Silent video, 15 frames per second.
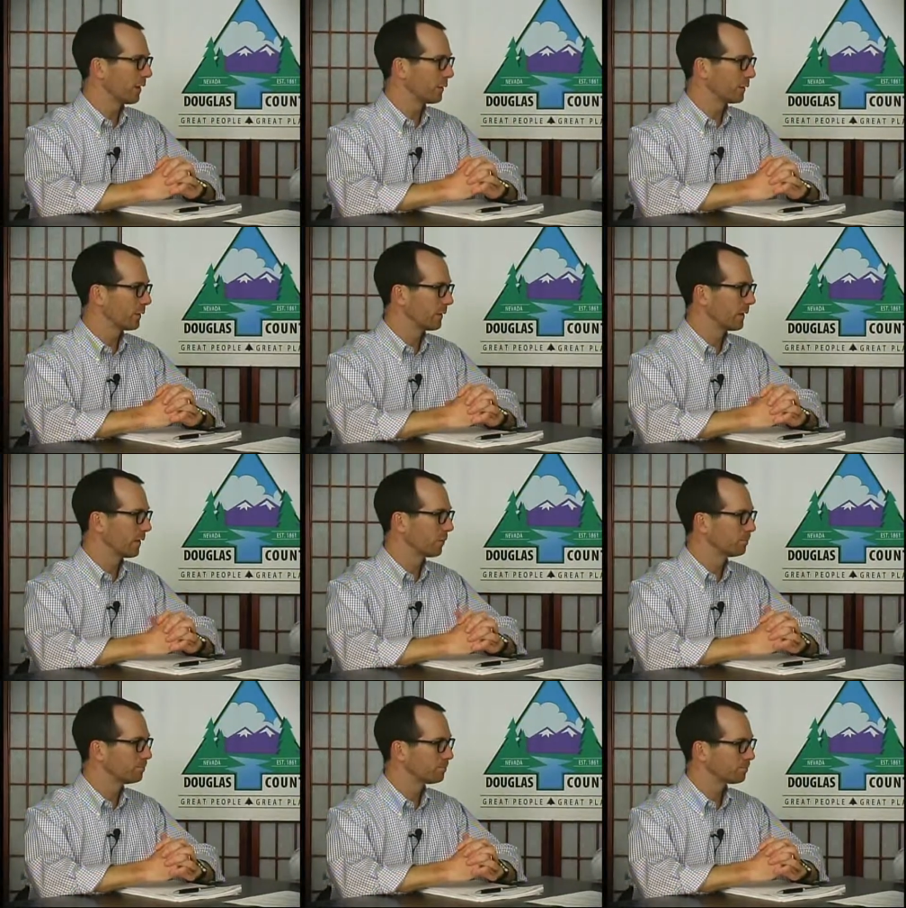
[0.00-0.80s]
calendar
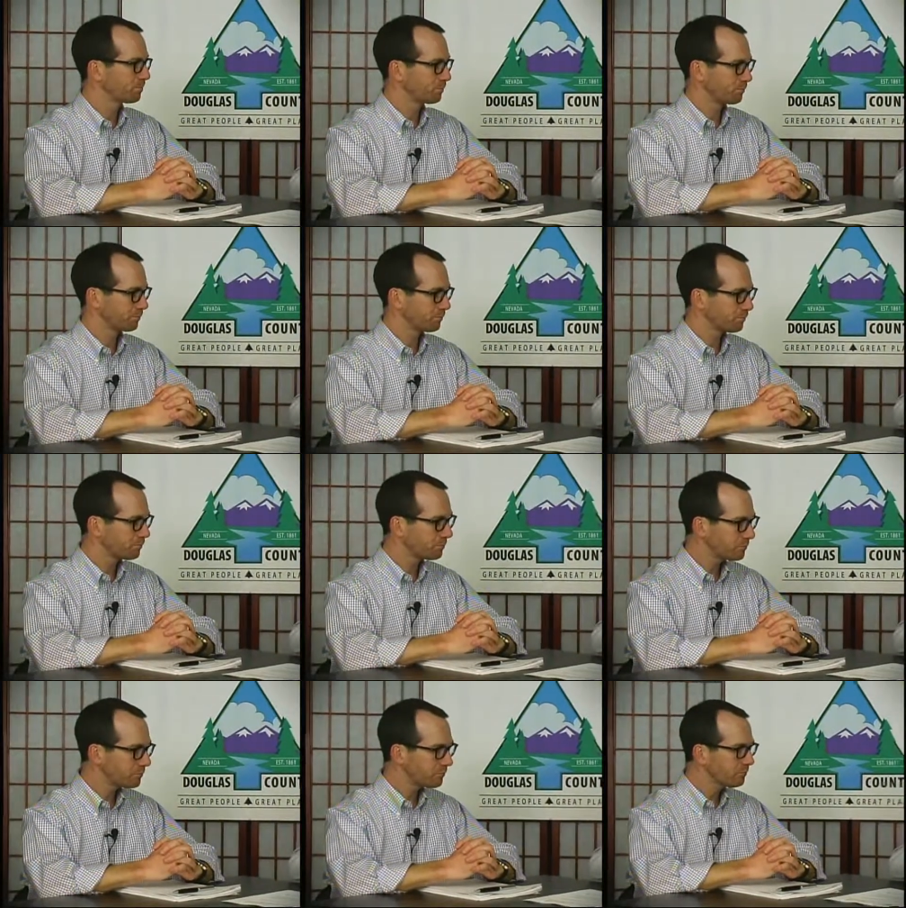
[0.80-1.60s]
year. Okay,
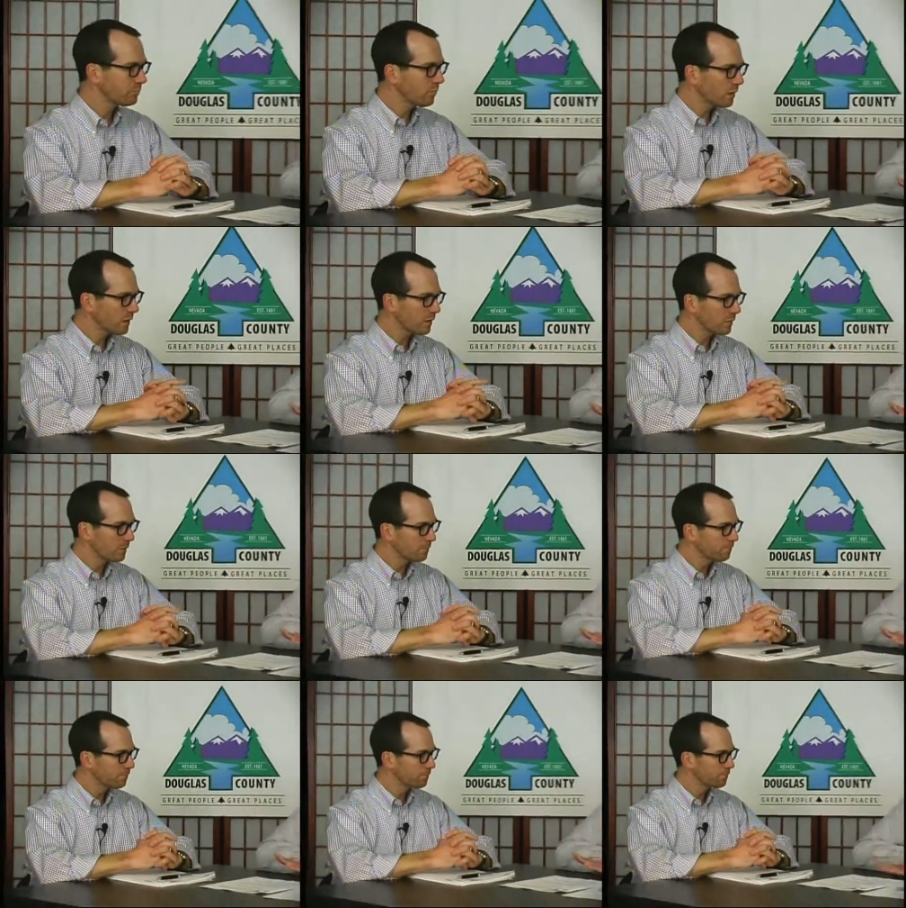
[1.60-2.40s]
great.
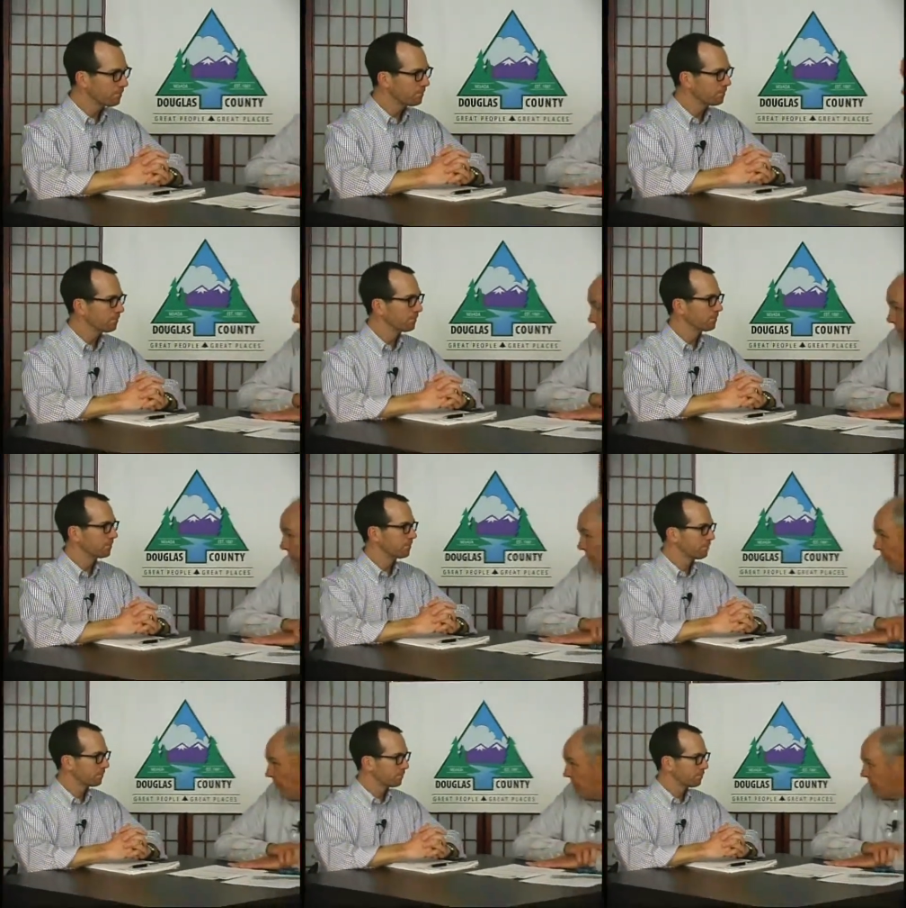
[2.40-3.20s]
Well, that's going to wrap it up for